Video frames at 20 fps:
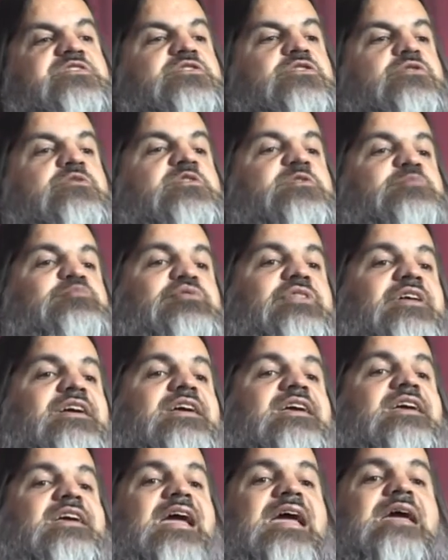students
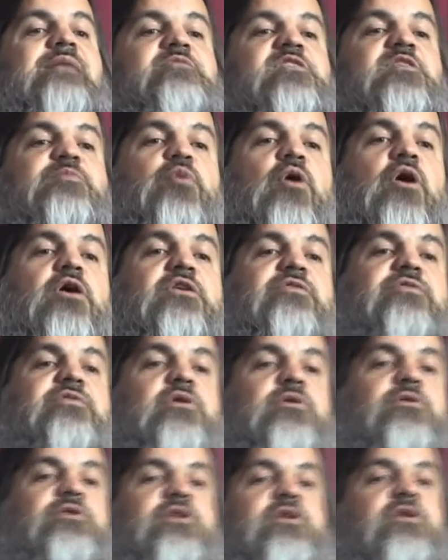playing games as part of
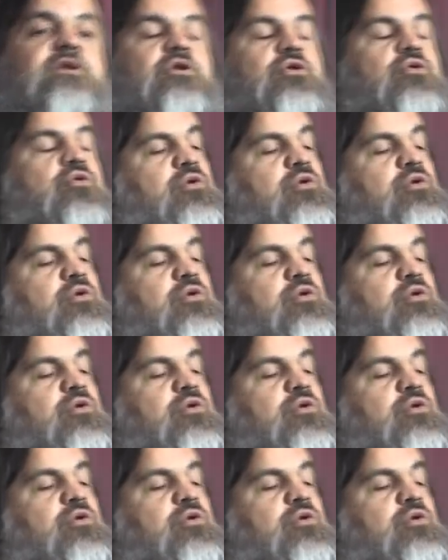learning,